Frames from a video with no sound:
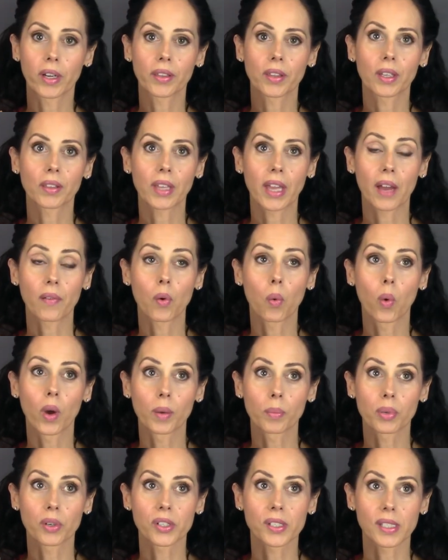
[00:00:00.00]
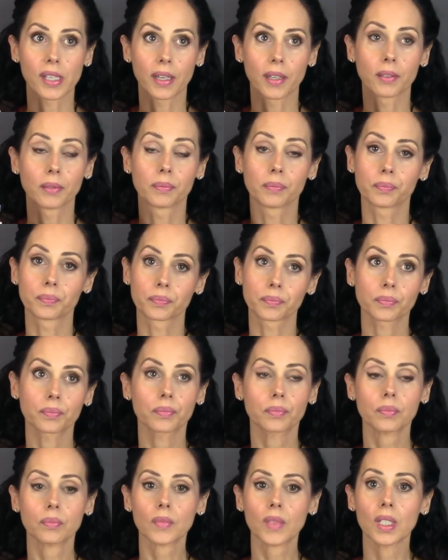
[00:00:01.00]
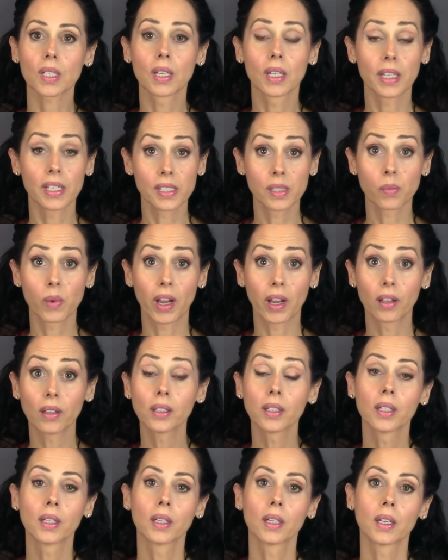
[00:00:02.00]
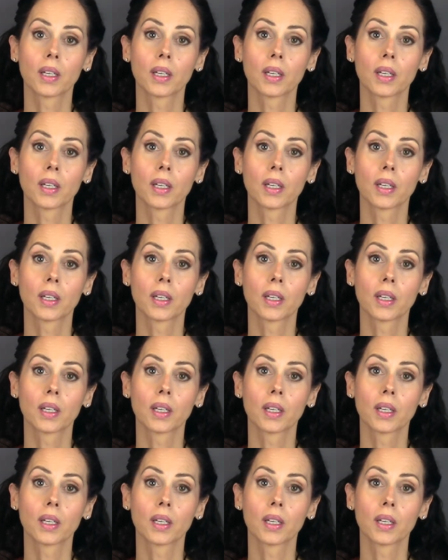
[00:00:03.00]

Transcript: I think they have a 1% as well.